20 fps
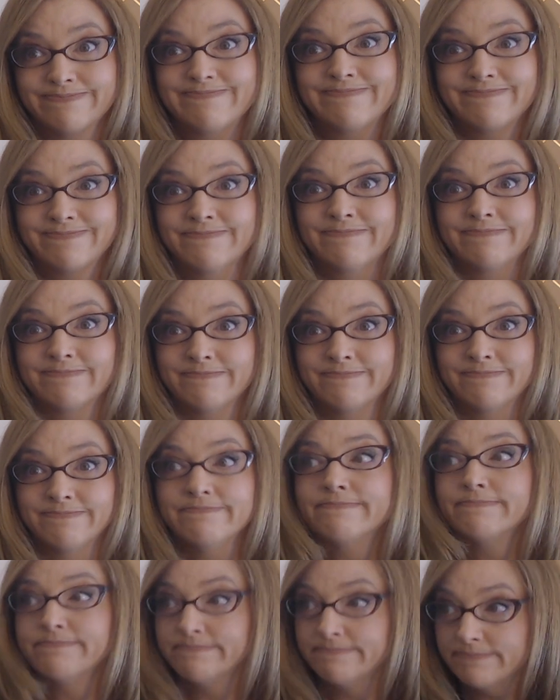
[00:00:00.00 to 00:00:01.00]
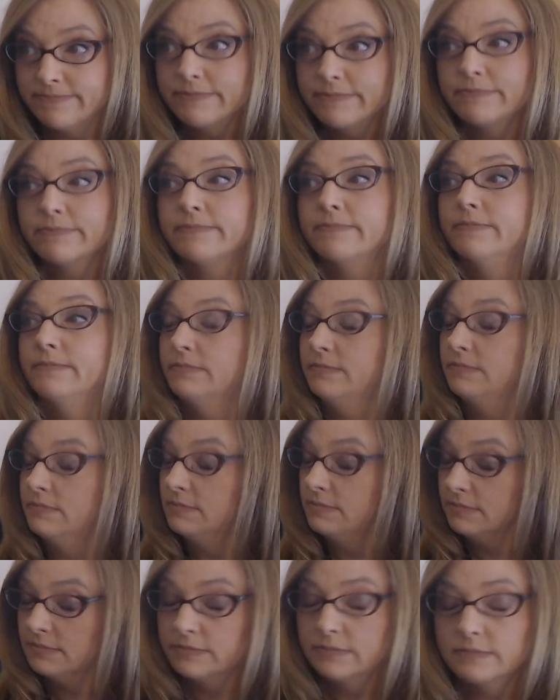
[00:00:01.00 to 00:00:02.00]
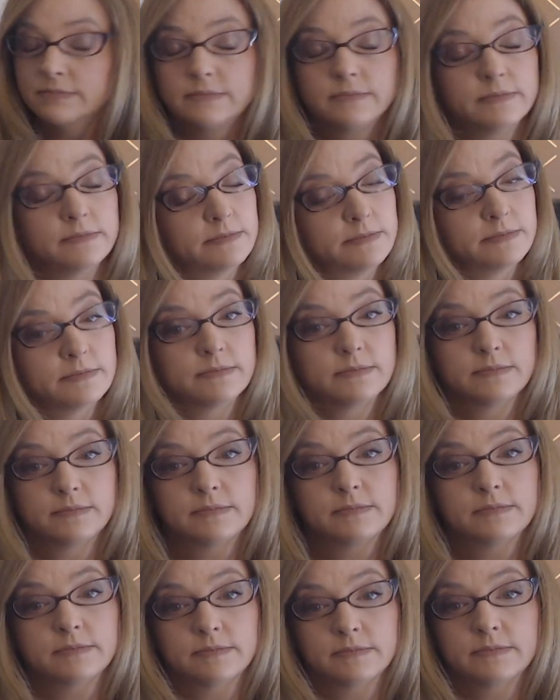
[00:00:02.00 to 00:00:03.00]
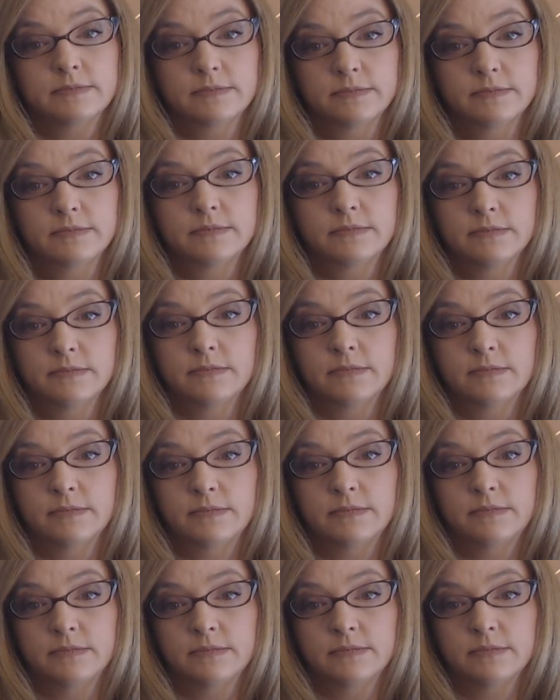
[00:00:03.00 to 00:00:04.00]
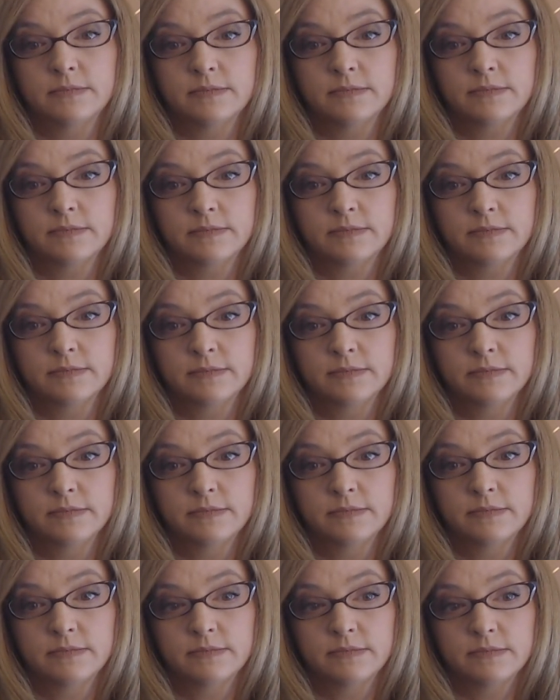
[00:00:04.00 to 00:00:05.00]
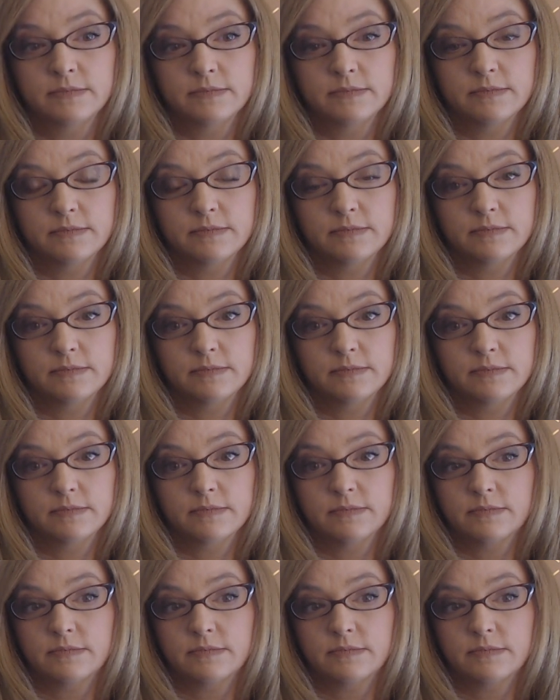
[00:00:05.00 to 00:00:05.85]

(silent)